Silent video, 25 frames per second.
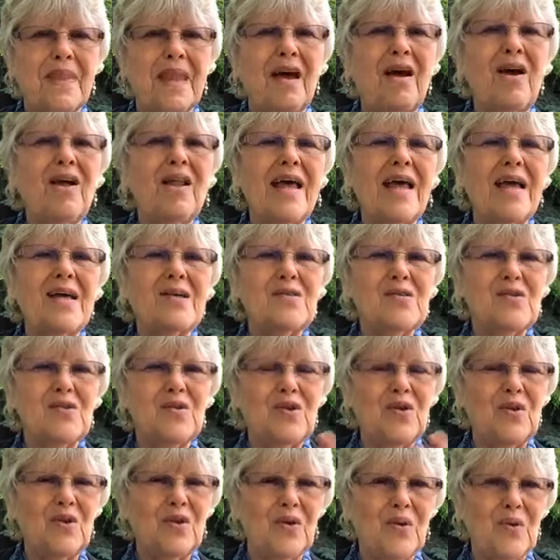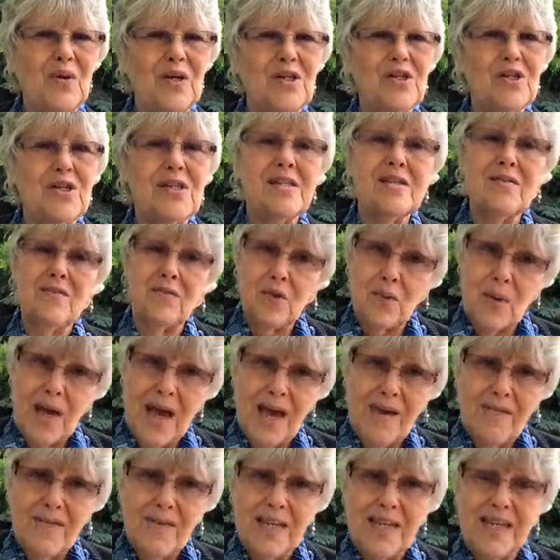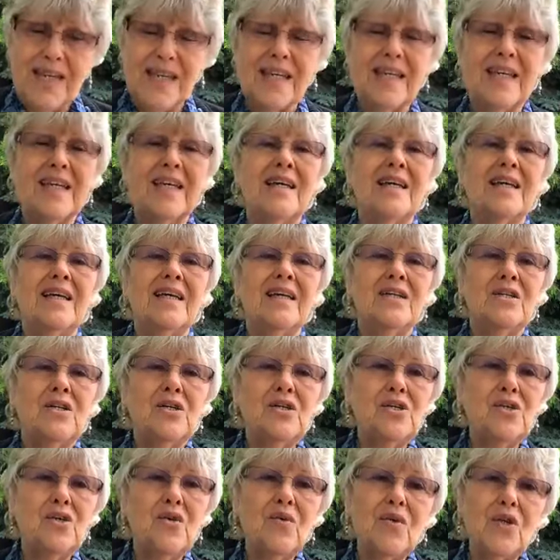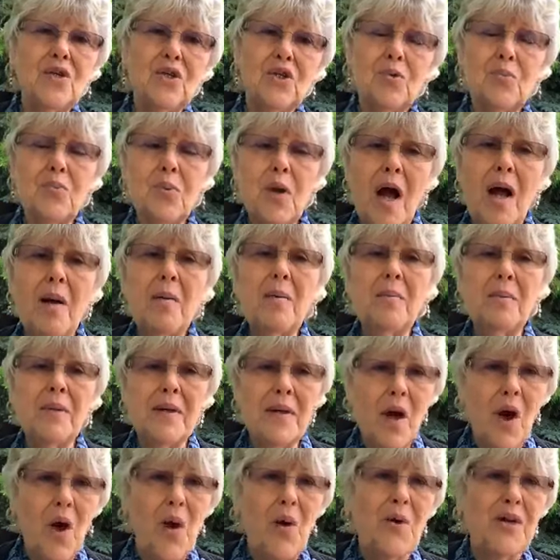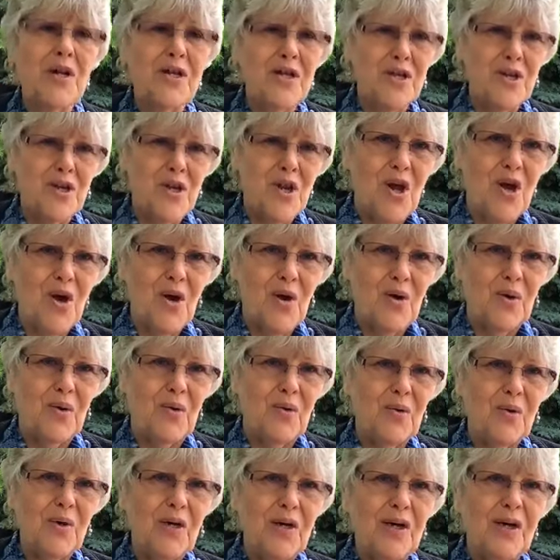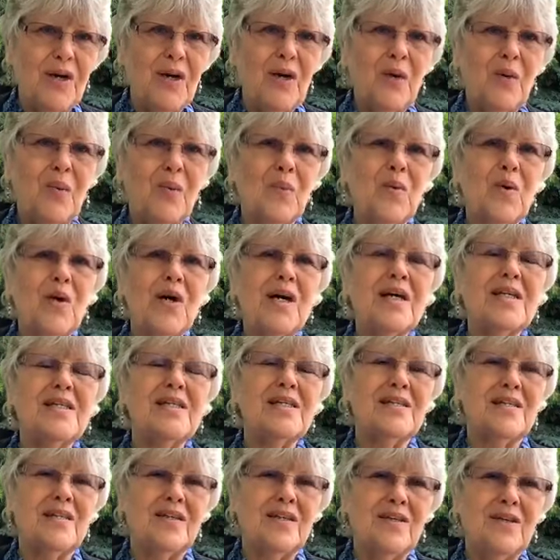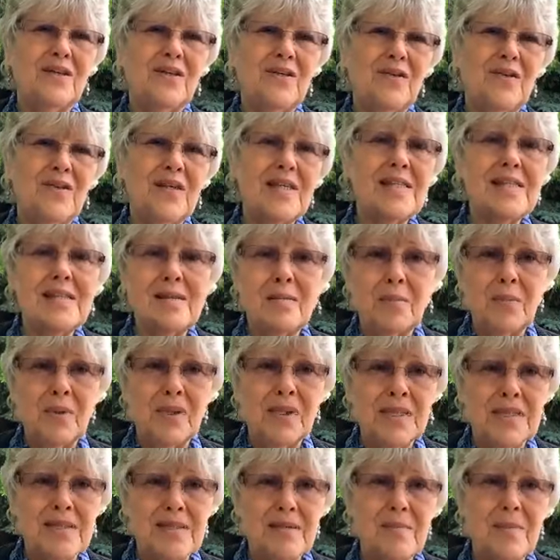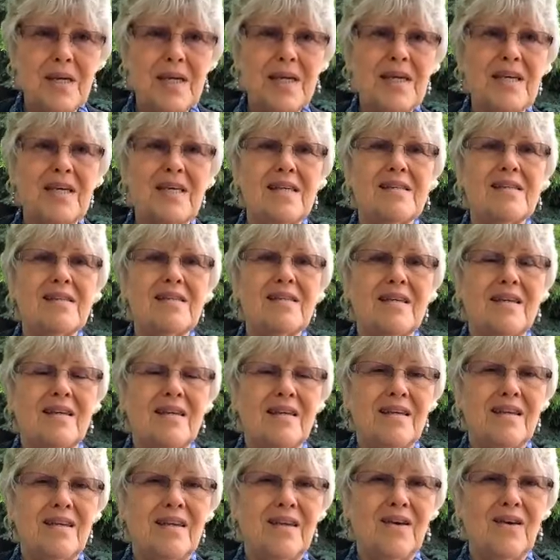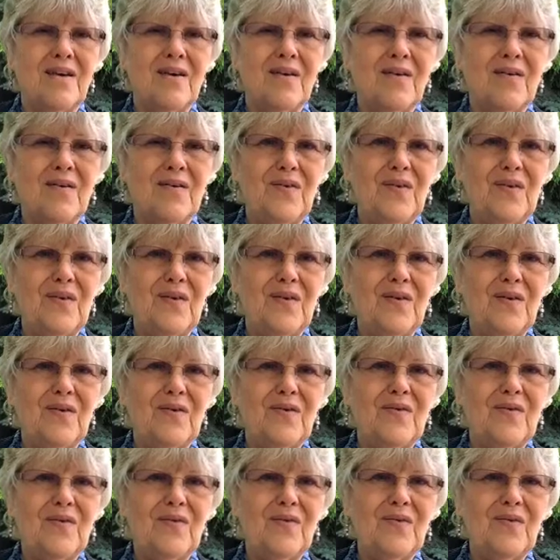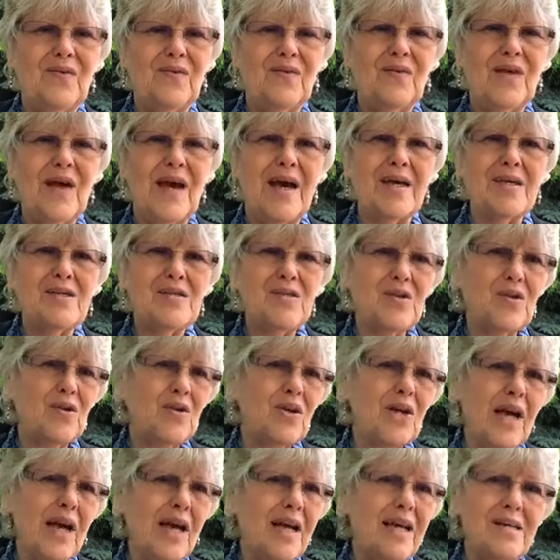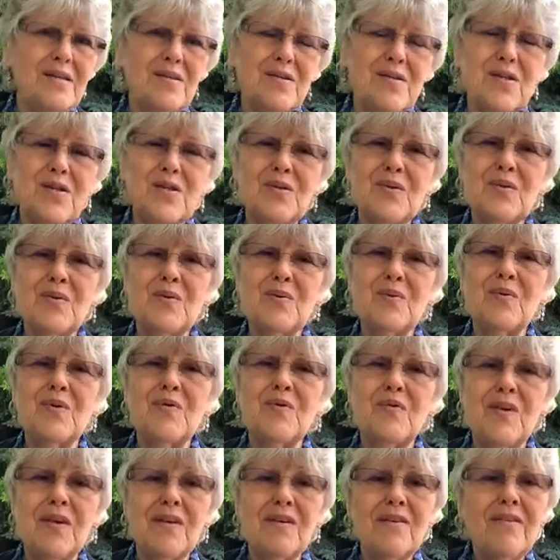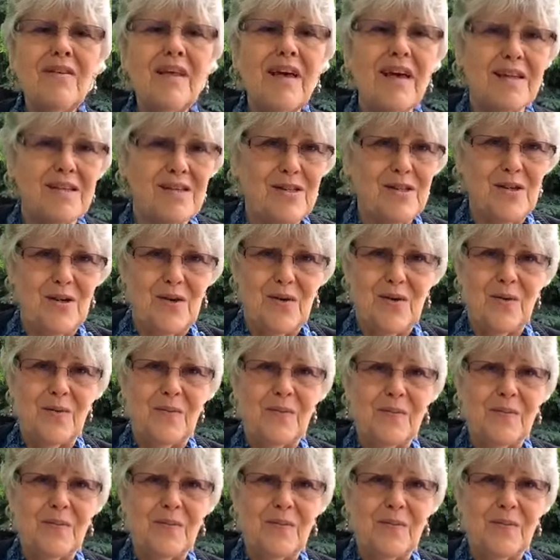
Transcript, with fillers: I'll answer your questions if you have any. Just know that you probably already know what the symbolism is. Yeah, ask your guides to reveal that to you.